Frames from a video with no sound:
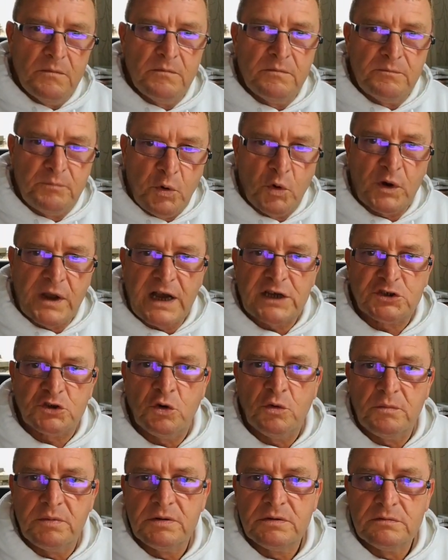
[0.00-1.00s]
put cash
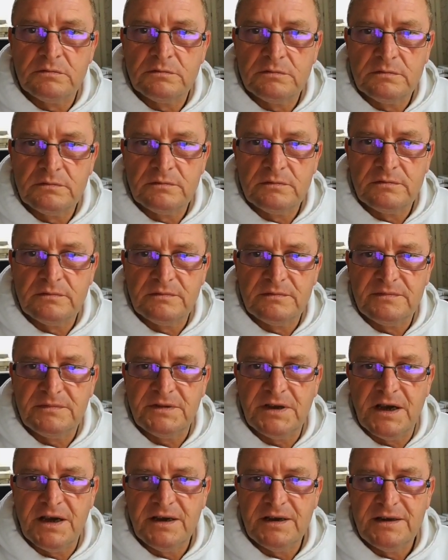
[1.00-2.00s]
up.
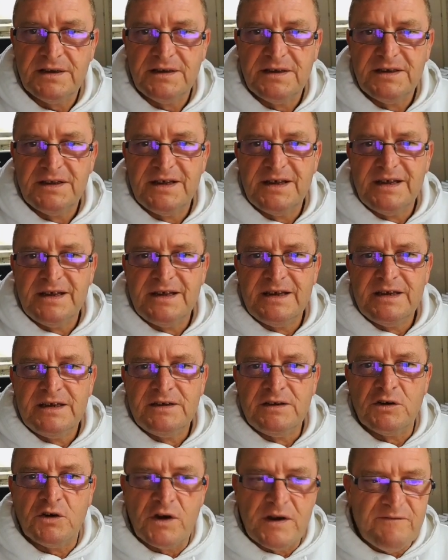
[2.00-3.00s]
Yeah,
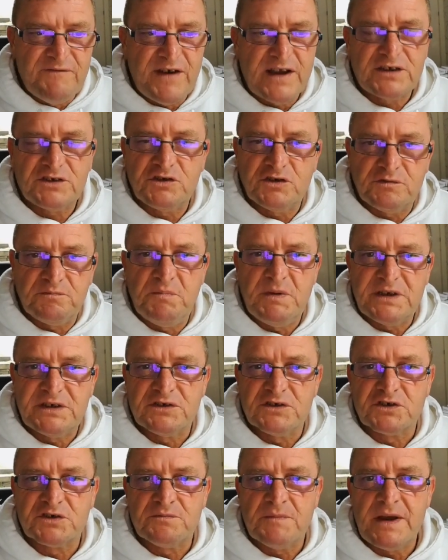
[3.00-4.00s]
you know, investors,
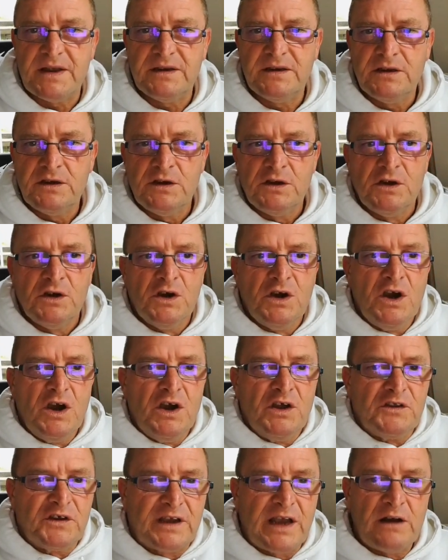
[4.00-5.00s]
businessmen,
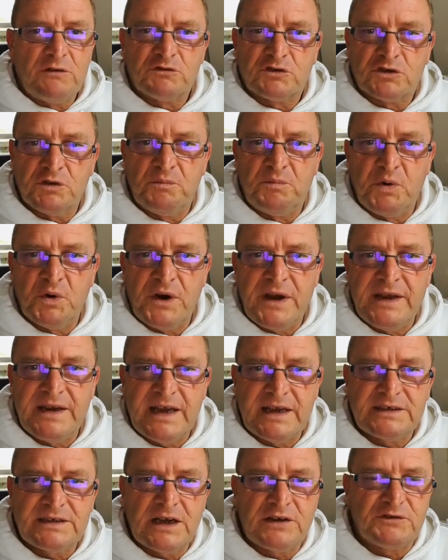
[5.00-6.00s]
the council put in,
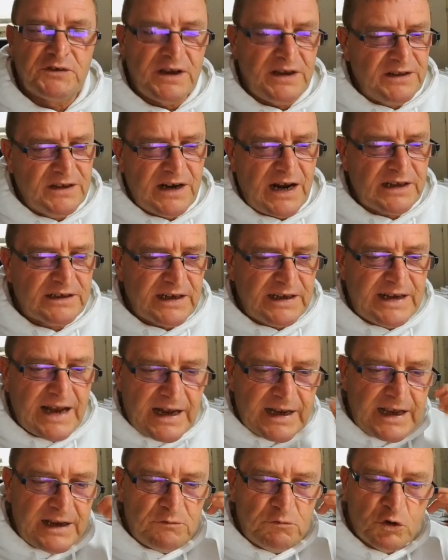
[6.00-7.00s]
etc.
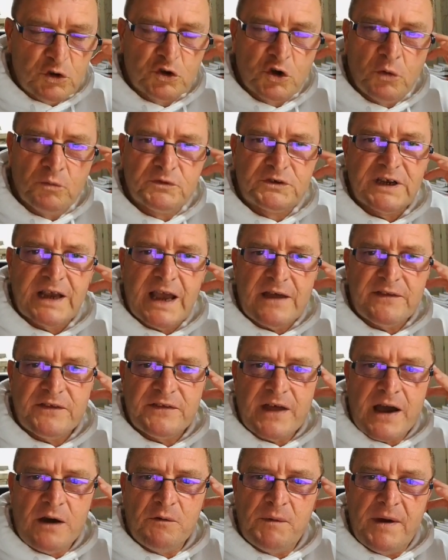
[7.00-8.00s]
It would come together
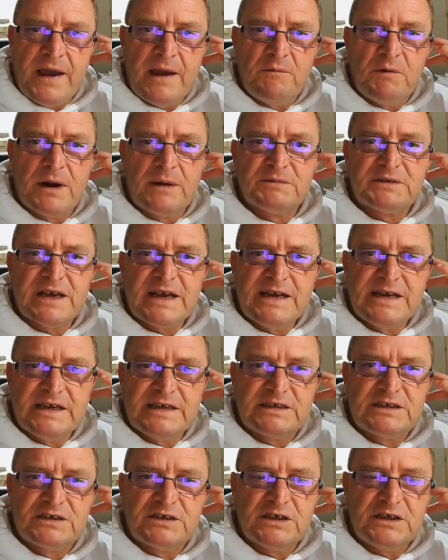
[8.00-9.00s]
that way. What I'm saying
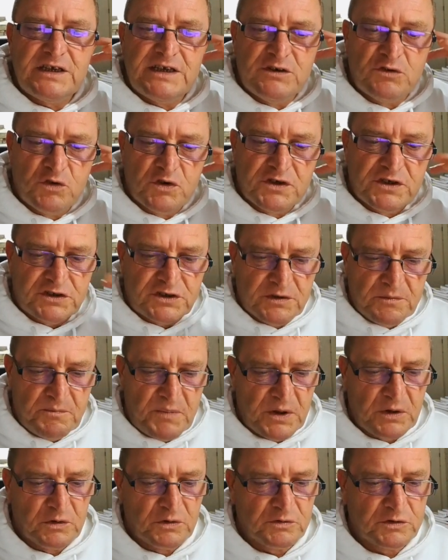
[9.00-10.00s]
is, in order to
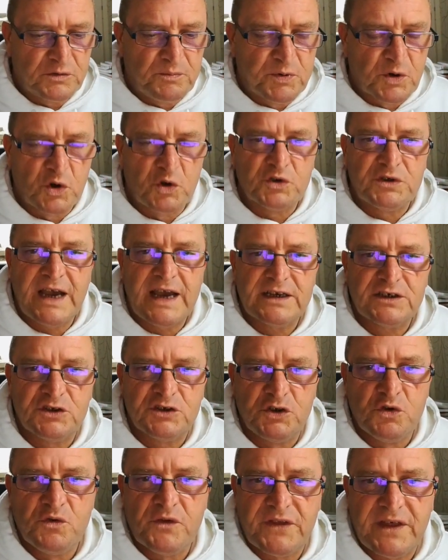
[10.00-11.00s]
build projects,
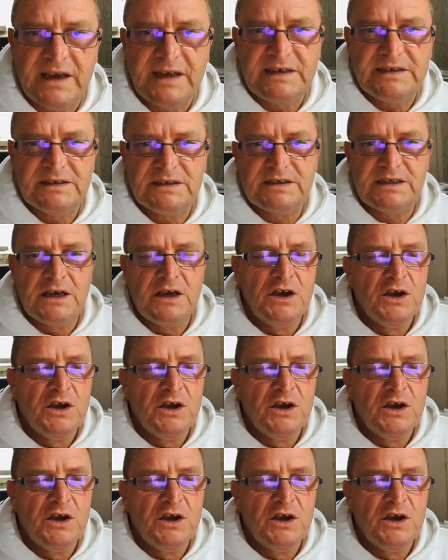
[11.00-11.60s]
do things,